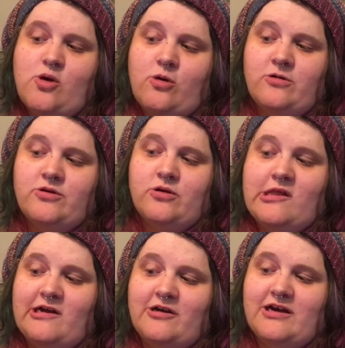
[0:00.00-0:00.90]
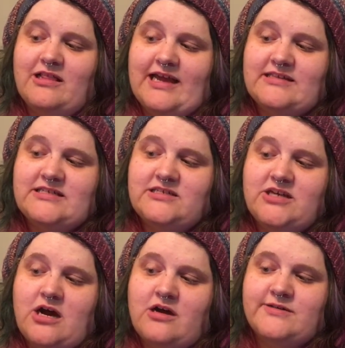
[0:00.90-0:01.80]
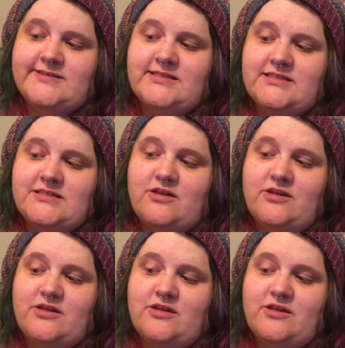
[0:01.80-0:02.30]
or no longer collecting dolls.